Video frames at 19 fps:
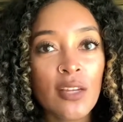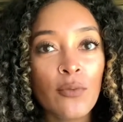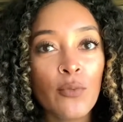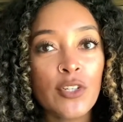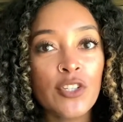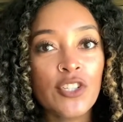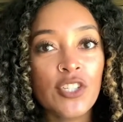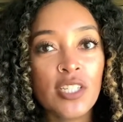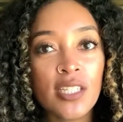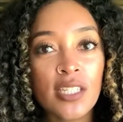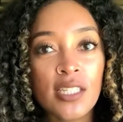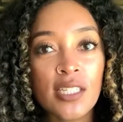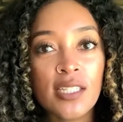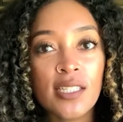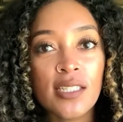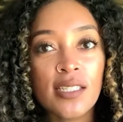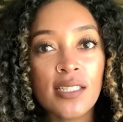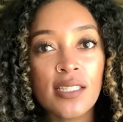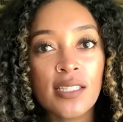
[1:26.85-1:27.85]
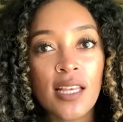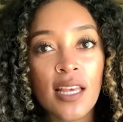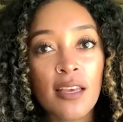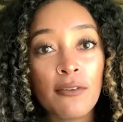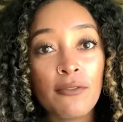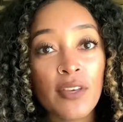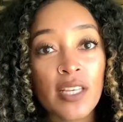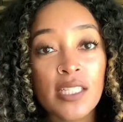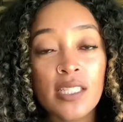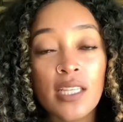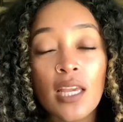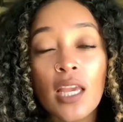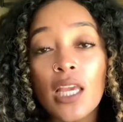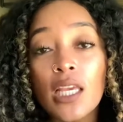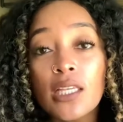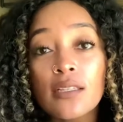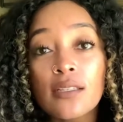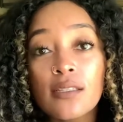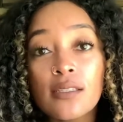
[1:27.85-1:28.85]
which is facing
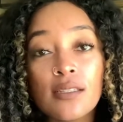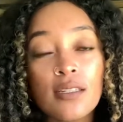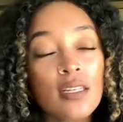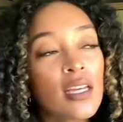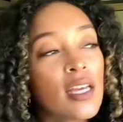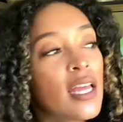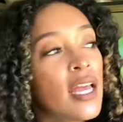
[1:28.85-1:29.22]
east.